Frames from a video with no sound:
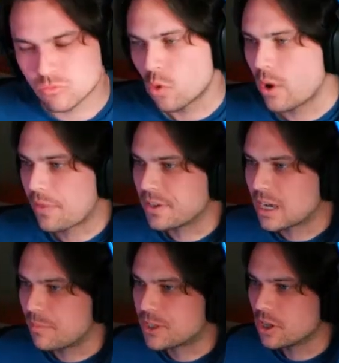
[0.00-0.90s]
We got the
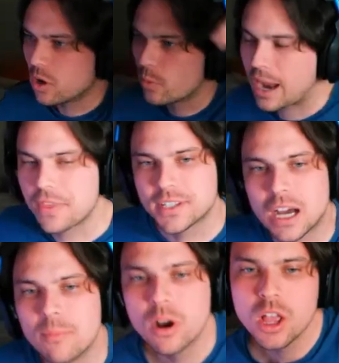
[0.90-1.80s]
dub too. We got the
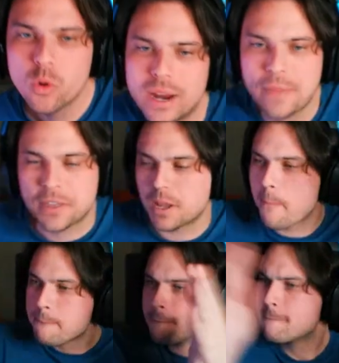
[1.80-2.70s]
dub. We got the dub.
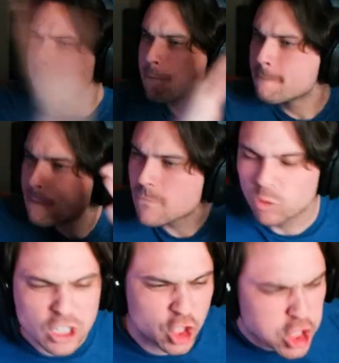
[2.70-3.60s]

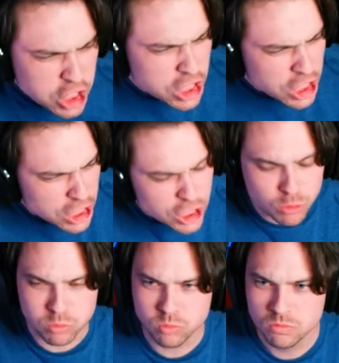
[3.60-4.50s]
Let's go!
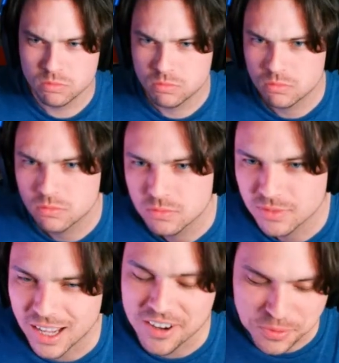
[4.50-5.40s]

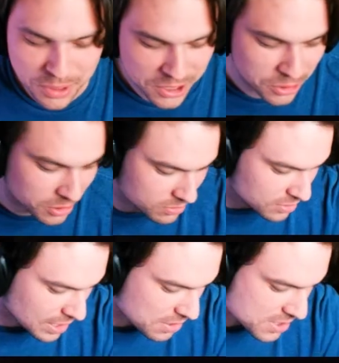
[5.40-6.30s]
That was pretty cool.
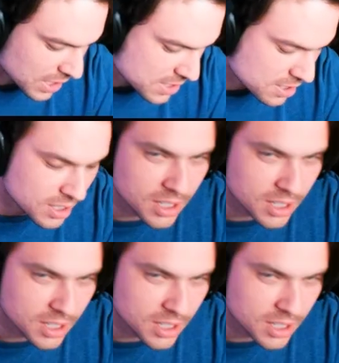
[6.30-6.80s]
That was nice.